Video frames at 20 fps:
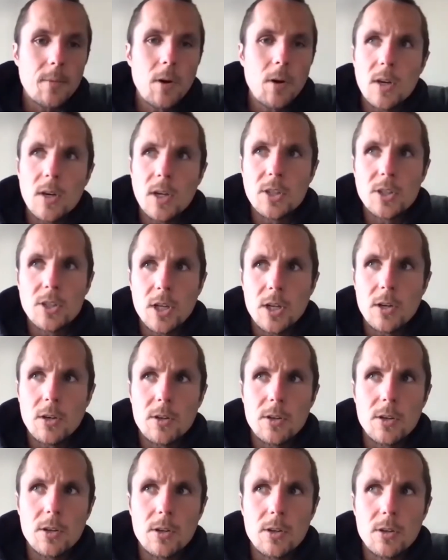Oh, can I check out
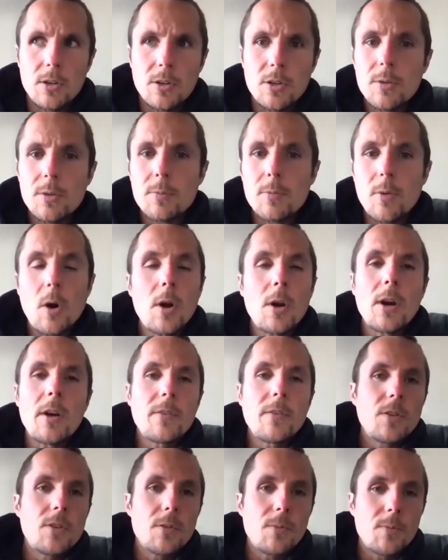your YouTube? Oh, I don't have
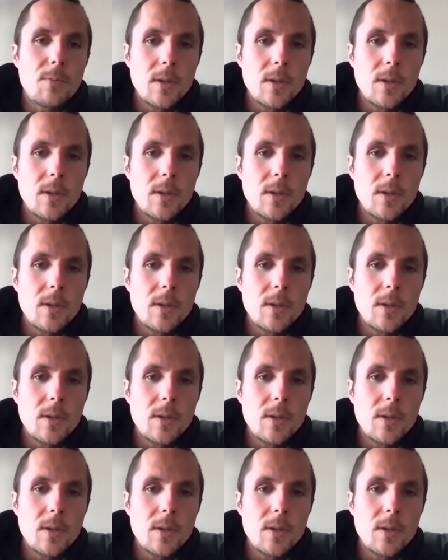YouTube.